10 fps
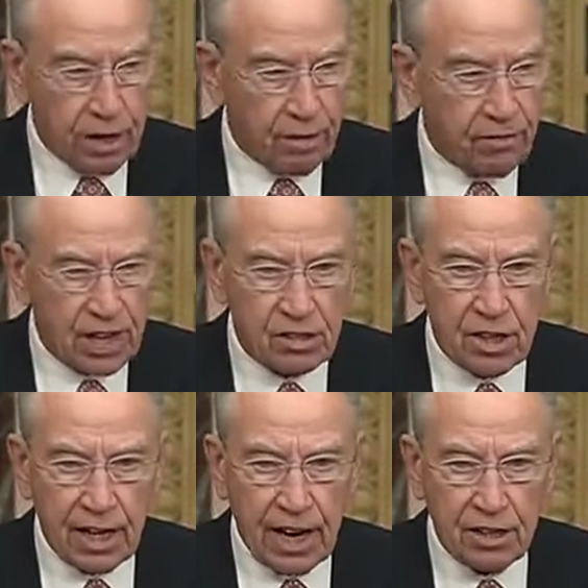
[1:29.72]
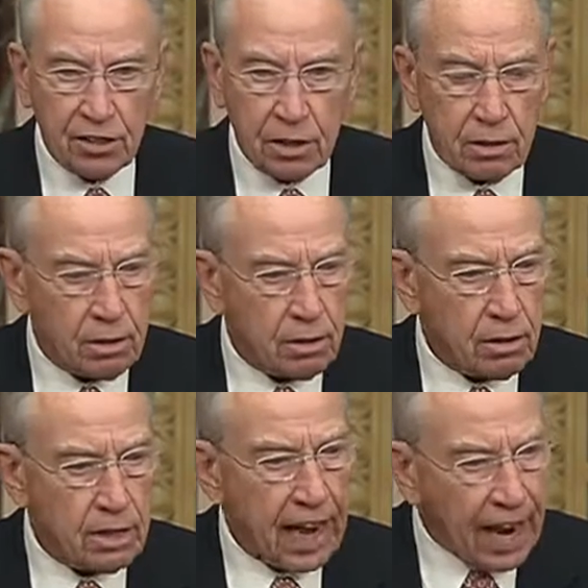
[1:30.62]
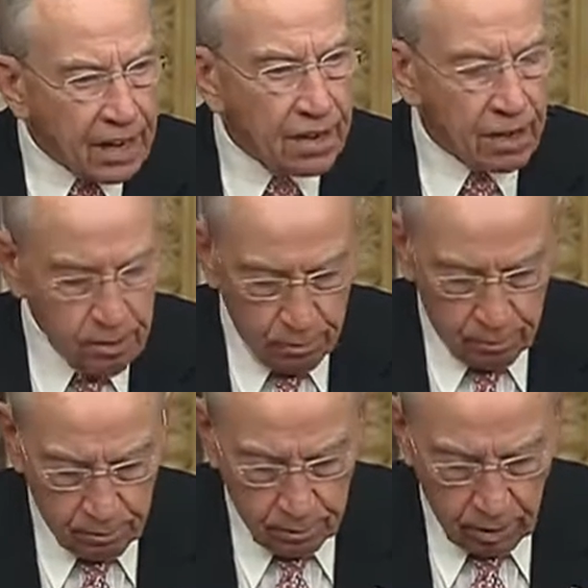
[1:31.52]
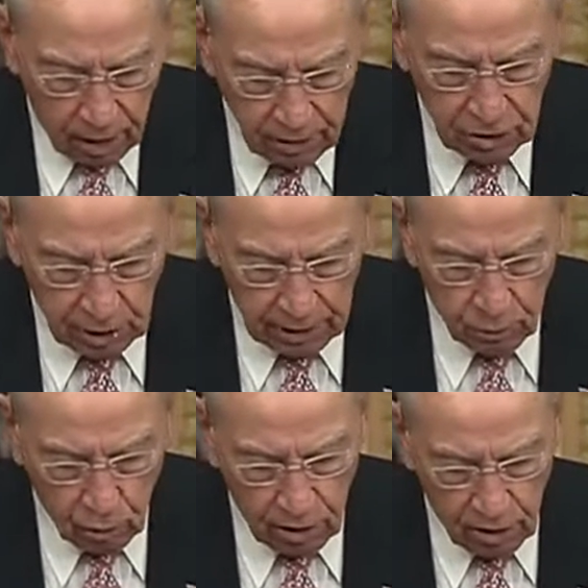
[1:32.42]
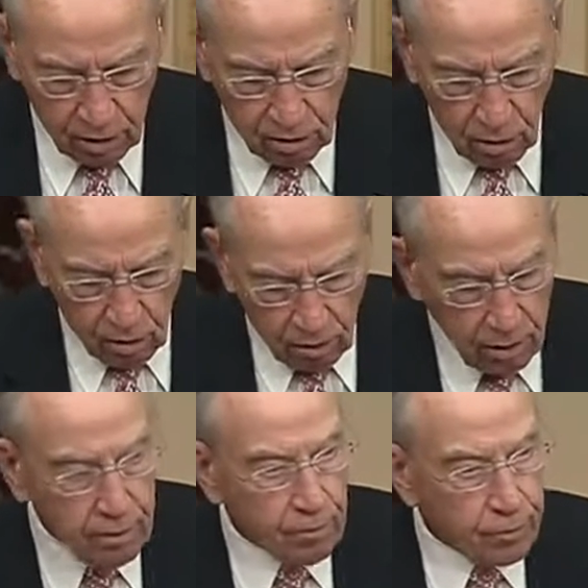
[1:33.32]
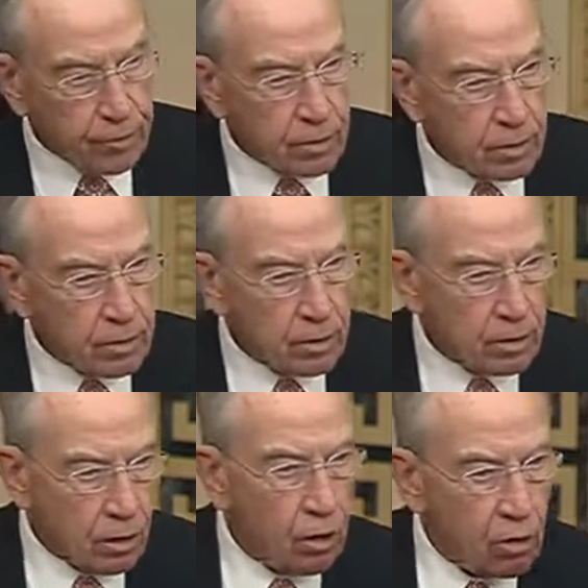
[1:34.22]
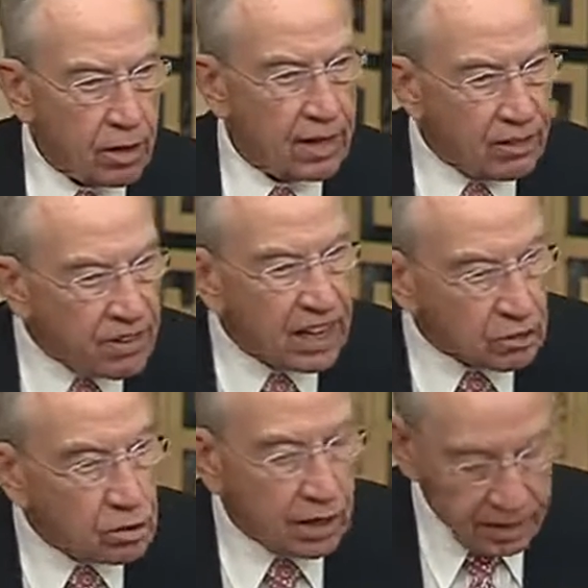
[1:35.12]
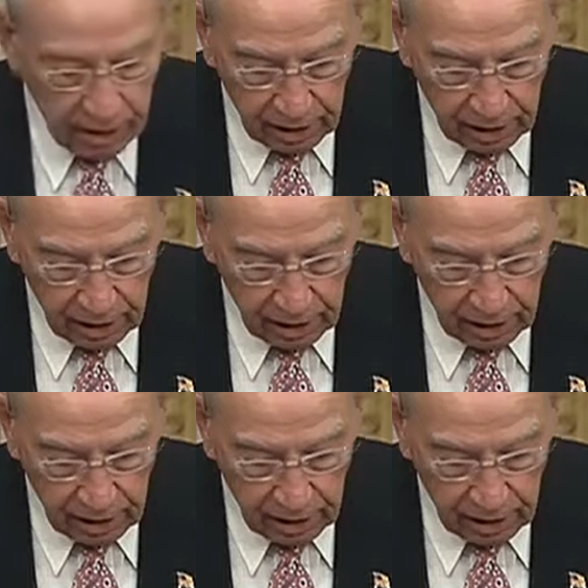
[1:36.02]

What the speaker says: investigation ended on January the 3rd, or events leading